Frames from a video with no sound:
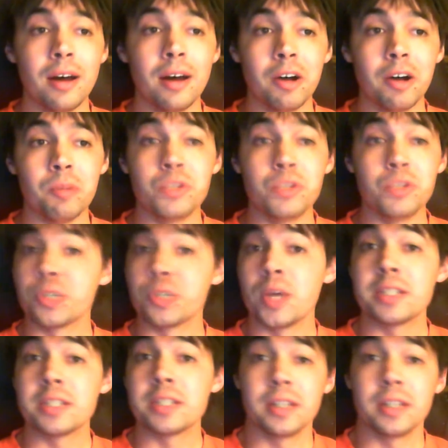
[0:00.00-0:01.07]
Just
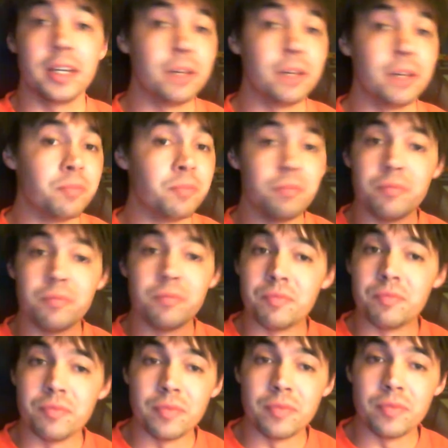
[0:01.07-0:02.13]
recently,
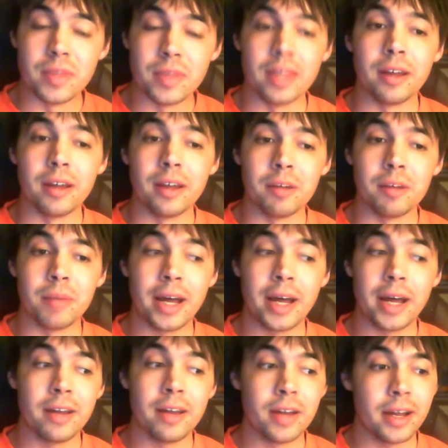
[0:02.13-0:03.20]

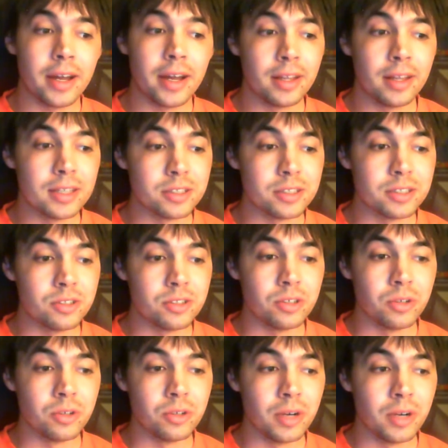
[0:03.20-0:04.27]
I listened
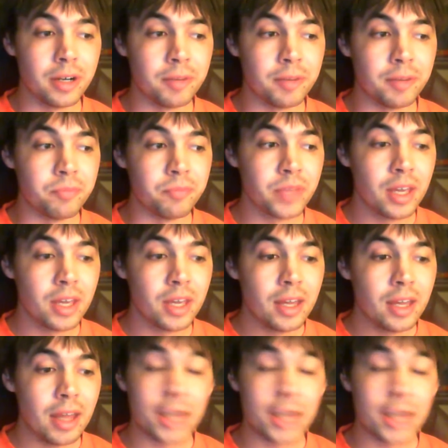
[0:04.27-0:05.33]
to
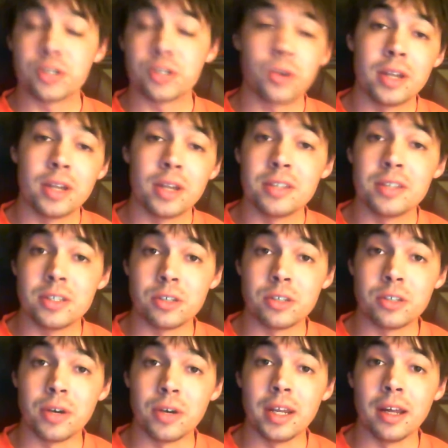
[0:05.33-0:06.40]
Extra Credits
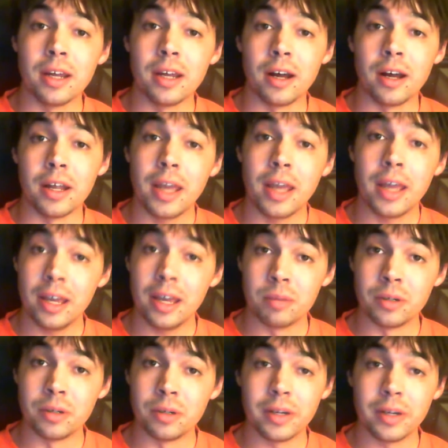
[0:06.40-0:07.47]
History on
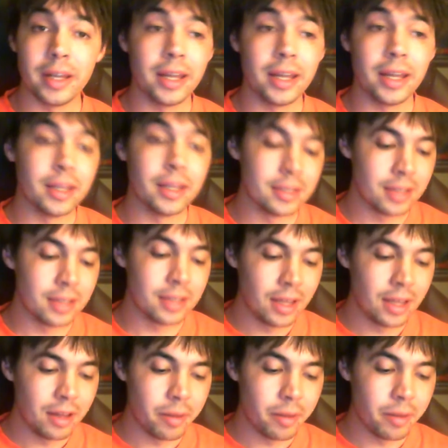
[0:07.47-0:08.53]
Hannibal, and
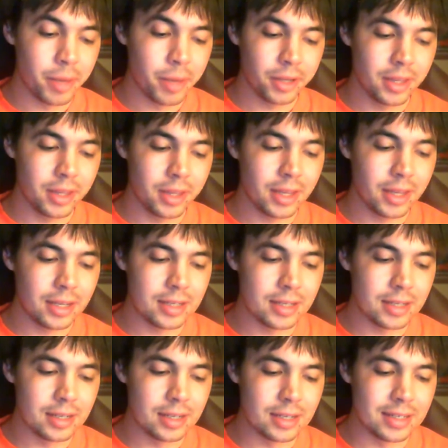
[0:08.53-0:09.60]
apparently they
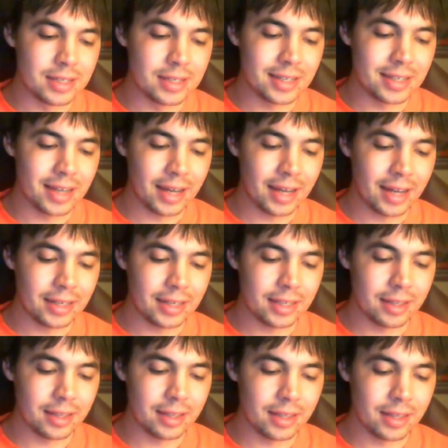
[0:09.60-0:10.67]
did not
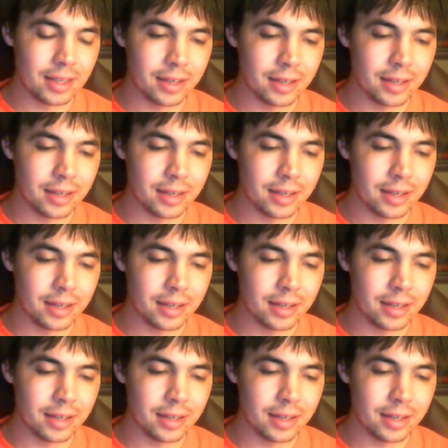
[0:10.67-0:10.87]
get the